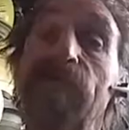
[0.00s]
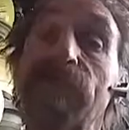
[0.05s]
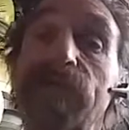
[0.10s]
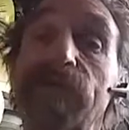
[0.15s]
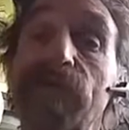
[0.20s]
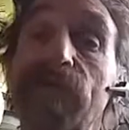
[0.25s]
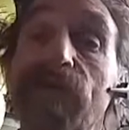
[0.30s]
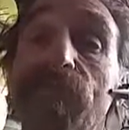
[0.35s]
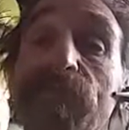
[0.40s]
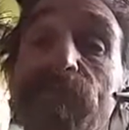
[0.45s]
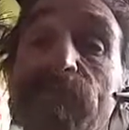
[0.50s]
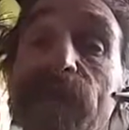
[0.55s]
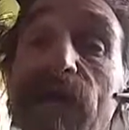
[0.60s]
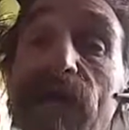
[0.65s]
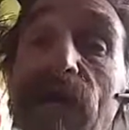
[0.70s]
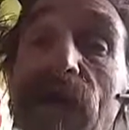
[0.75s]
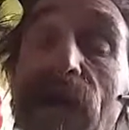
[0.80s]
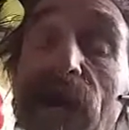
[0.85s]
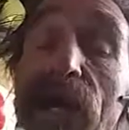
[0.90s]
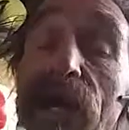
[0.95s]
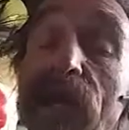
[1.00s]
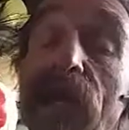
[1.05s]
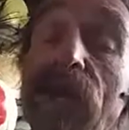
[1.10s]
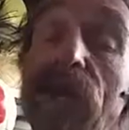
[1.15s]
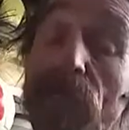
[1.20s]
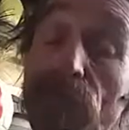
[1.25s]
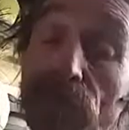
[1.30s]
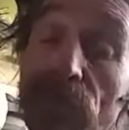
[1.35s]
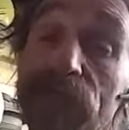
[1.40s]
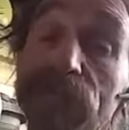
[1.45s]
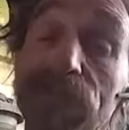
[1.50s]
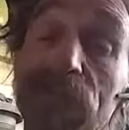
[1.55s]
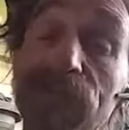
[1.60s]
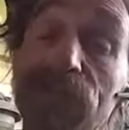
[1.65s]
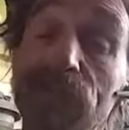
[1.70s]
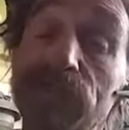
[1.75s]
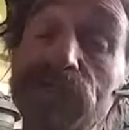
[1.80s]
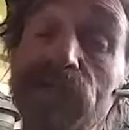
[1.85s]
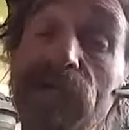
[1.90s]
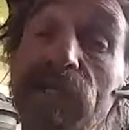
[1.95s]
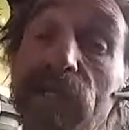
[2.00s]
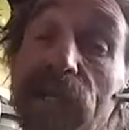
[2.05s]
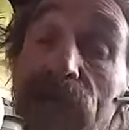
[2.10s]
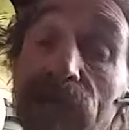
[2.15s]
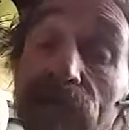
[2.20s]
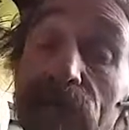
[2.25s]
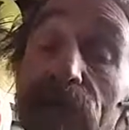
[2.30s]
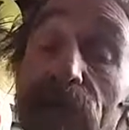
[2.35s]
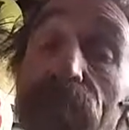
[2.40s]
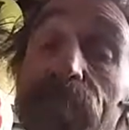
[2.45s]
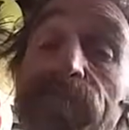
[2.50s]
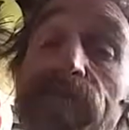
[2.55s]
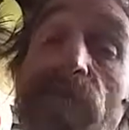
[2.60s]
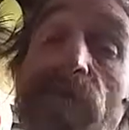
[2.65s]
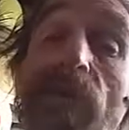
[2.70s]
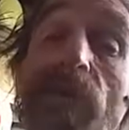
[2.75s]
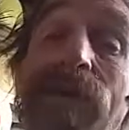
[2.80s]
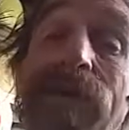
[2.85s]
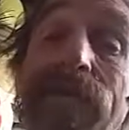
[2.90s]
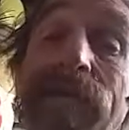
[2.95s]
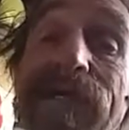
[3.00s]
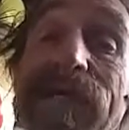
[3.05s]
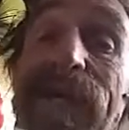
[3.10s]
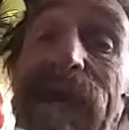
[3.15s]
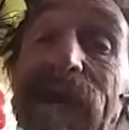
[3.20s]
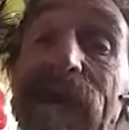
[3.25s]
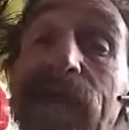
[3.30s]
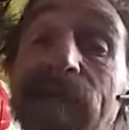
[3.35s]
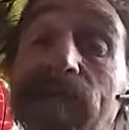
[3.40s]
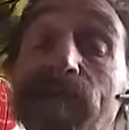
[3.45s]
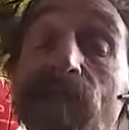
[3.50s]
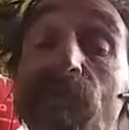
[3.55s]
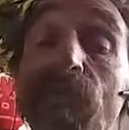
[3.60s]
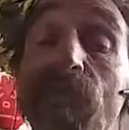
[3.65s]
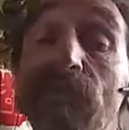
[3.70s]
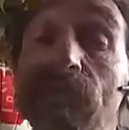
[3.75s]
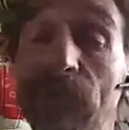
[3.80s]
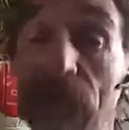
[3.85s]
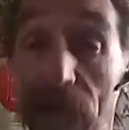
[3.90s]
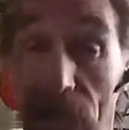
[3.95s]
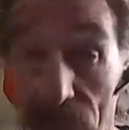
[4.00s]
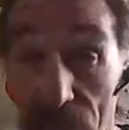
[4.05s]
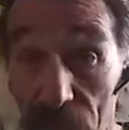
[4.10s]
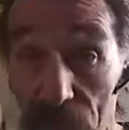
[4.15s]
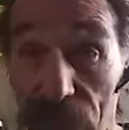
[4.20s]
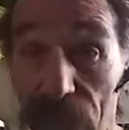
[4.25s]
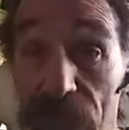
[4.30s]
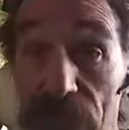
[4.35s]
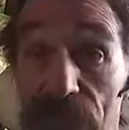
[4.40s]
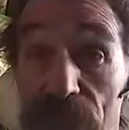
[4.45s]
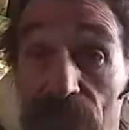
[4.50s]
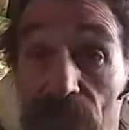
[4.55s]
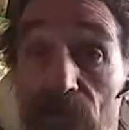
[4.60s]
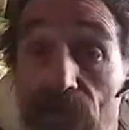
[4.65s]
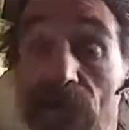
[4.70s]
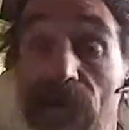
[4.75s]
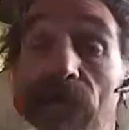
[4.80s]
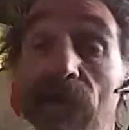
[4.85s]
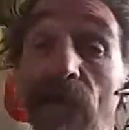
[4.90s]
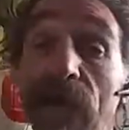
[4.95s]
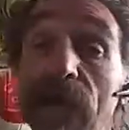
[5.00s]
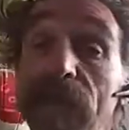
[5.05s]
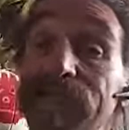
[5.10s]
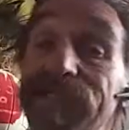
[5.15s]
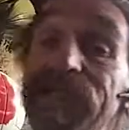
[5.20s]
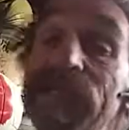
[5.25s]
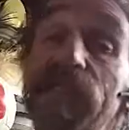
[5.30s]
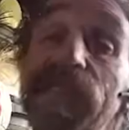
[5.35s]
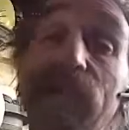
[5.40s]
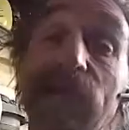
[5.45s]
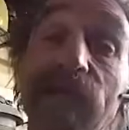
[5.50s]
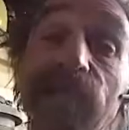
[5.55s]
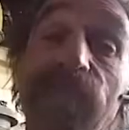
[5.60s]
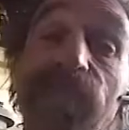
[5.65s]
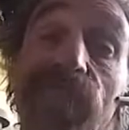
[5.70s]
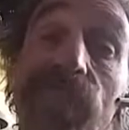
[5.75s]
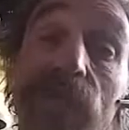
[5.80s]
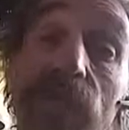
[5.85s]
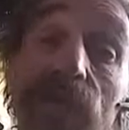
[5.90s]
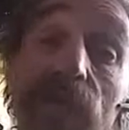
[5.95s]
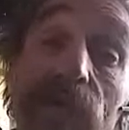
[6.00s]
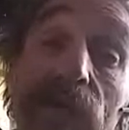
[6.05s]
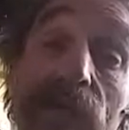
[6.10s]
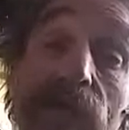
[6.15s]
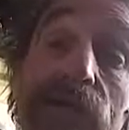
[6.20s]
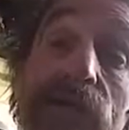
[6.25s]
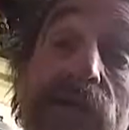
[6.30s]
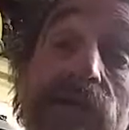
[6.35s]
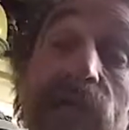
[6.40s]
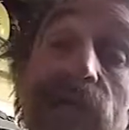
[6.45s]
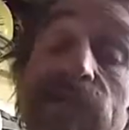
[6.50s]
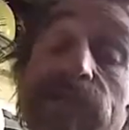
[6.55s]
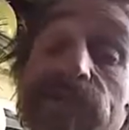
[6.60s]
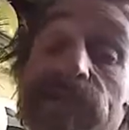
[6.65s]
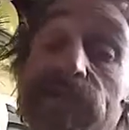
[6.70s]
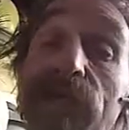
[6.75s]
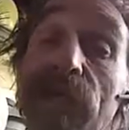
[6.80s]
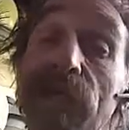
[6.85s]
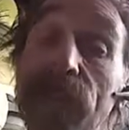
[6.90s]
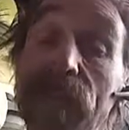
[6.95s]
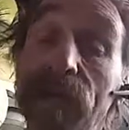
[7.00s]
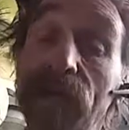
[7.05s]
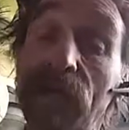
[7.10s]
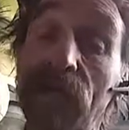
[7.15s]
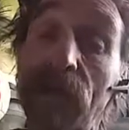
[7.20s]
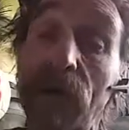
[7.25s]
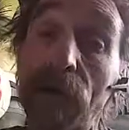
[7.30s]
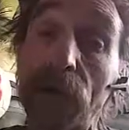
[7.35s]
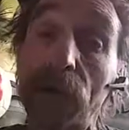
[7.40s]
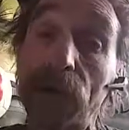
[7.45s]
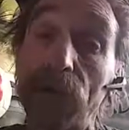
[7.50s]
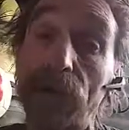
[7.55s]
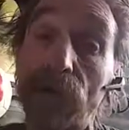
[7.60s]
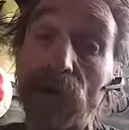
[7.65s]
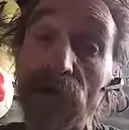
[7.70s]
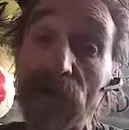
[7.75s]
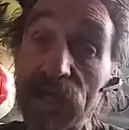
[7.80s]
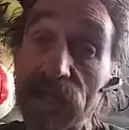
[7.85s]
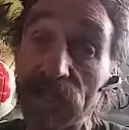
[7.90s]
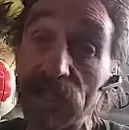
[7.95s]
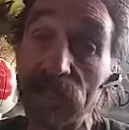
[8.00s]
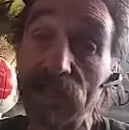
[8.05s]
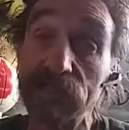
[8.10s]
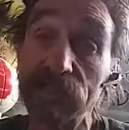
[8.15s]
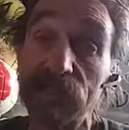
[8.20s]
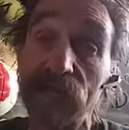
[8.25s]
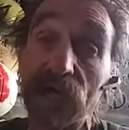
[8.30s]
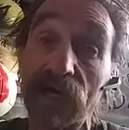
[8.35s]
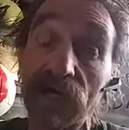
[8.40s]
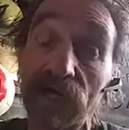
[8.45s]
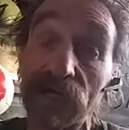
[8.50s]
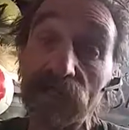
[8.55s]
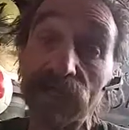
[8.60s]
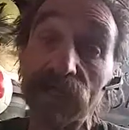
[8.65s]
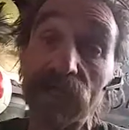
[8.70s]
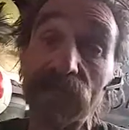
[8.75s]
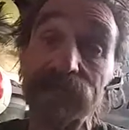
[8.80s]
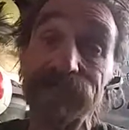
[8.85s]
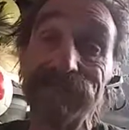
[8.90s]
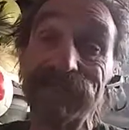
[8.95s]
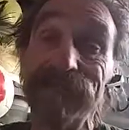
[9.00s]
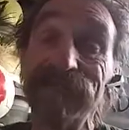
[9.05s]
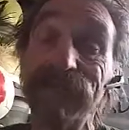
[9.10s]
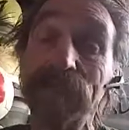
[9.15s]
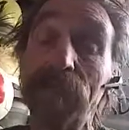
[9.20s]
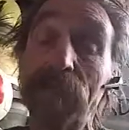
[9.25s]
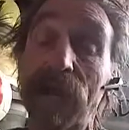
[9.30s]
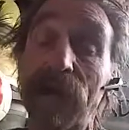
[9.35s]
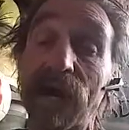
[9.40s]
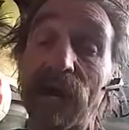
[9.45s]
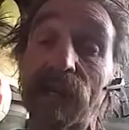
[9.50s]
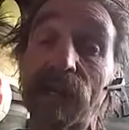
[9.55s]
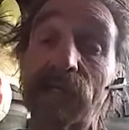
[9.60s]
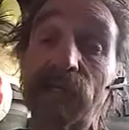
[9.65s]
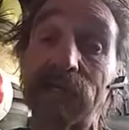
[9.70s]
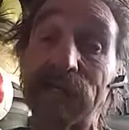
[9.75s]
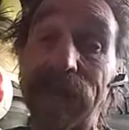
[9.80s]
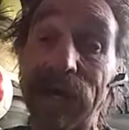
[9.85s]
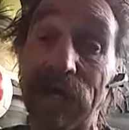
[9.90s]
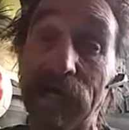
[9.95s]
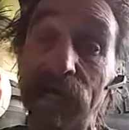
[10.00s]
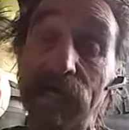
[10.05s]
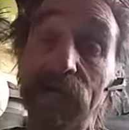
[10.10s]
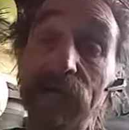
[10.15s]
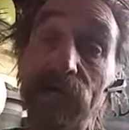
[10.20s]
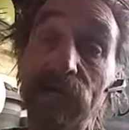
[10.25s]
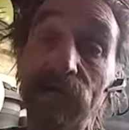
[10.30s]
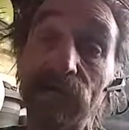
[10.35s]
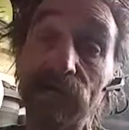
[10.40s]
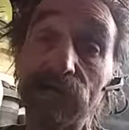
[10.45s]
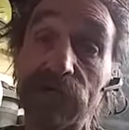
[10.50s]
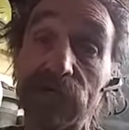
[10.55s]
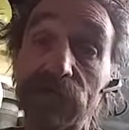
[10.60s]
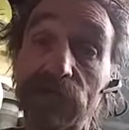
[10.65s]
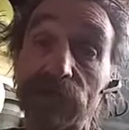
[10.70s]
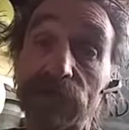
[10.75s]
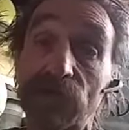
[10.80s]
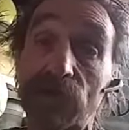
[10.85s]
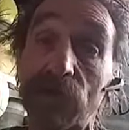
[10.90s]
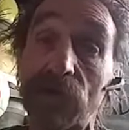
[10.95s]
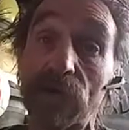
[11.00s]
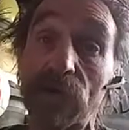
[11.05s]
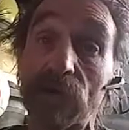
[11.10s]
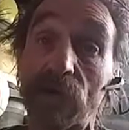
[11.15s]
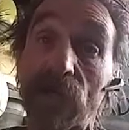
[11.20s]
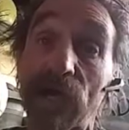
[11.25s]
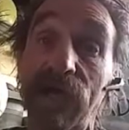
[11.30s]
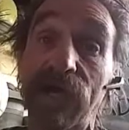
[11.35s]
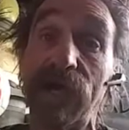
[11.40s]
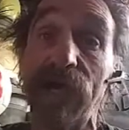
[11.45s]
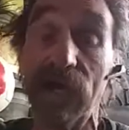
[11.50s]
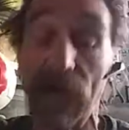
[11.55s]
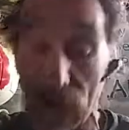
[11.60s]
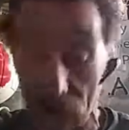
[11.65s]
Tell her we said hi. Richmond, Virginia area, women at work. They'll get you squared away. D-Land, Florida area, ladies and gentlemen. Brett Douglas, Team Ironclad. He'll get you squared away.